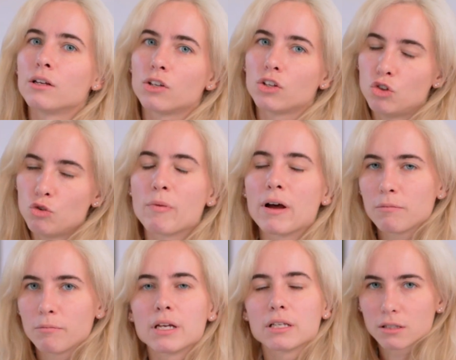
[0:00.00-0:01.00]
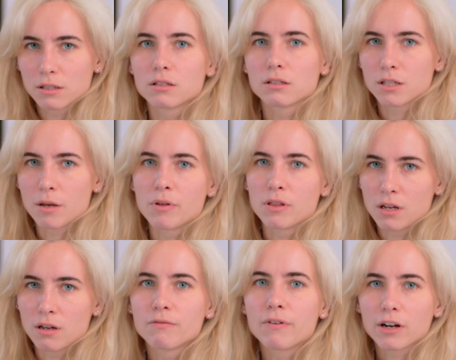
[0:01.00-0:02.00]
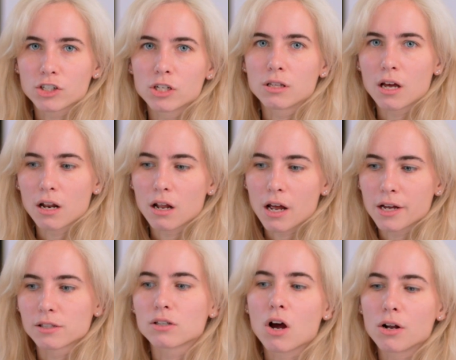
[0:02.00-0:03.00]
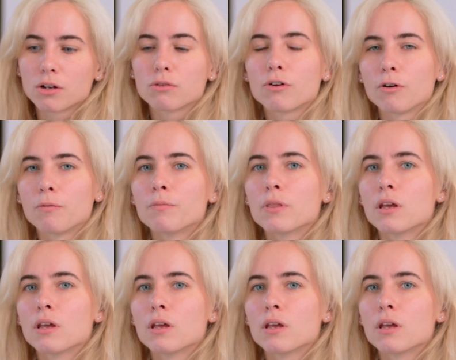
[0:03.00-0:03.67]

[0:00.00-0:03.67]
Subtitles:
you might miss some of the infection that has gotten through.